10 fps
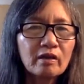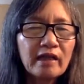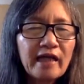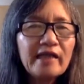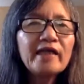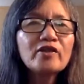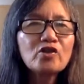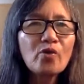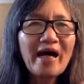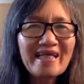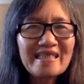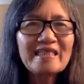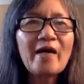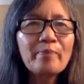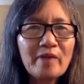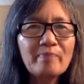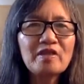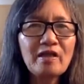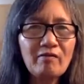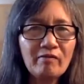they need to accept
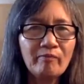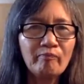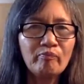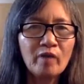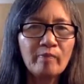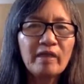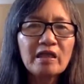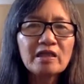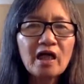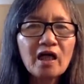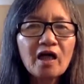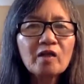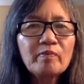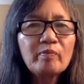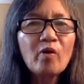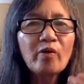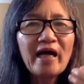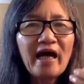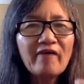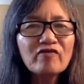themselves because a lot of people
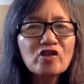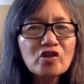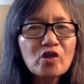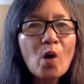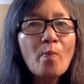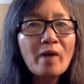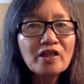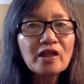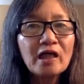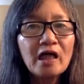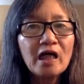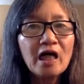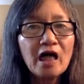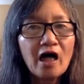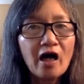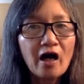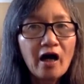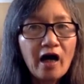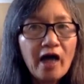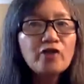they have so much
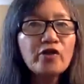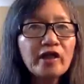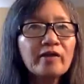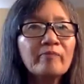hatred.